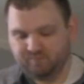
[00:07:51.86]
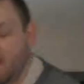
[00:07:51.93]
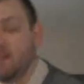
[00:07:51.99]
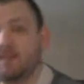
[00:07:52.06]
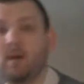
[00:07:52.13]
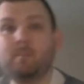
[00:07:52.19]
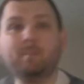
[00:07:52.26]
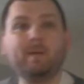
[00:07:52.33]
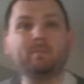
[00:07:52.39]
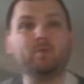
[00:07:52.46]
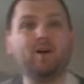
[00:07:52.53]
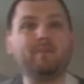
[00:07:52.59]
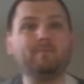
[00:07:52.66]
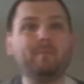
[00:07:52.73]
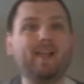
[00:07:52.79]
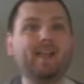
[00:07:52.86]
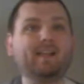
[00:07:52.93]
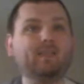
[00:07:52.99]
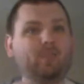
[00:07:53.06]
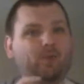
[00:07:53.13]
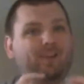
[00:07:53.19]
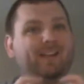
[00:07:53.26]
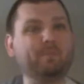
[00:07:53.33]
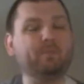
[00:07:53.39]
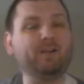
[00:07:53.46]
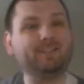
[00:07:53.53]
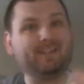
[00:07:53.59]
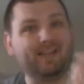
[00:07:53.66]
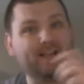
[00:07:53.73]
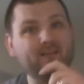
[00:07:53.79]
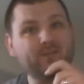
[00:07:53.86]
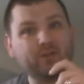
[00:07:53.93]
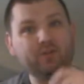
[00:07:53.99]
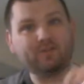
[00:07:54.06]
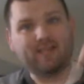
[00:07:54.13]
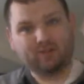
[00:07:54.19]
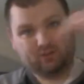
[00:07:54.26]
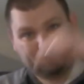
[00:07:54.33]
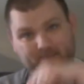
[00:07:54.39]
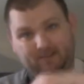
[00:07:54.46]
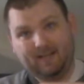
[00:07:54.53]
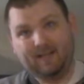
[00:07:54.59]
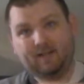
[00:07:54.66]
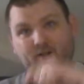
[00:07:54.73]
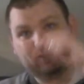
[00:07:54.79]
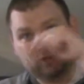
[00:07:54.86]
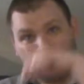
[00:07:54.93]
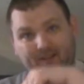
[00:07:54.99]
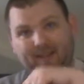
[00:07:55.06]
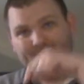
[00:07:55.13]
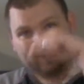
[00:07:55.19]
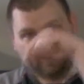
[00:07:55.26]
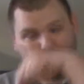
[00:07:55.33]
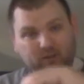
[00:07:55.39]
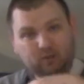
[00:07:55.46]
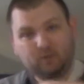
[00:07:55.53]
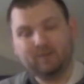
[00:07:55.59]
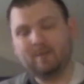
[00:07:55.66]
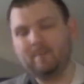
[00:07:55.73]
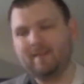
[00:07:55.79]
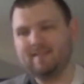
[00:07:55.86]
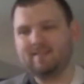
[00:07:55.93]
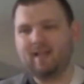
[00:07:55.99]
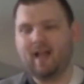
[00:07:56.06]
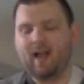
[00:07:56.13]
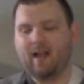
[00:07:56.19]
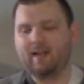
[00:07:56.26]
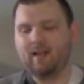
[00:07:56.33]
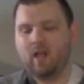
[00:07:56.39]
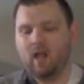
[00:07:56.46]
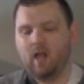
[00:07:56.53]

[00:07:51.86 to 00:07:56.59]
Some people have made 3D printed inserts that actually glue them inside.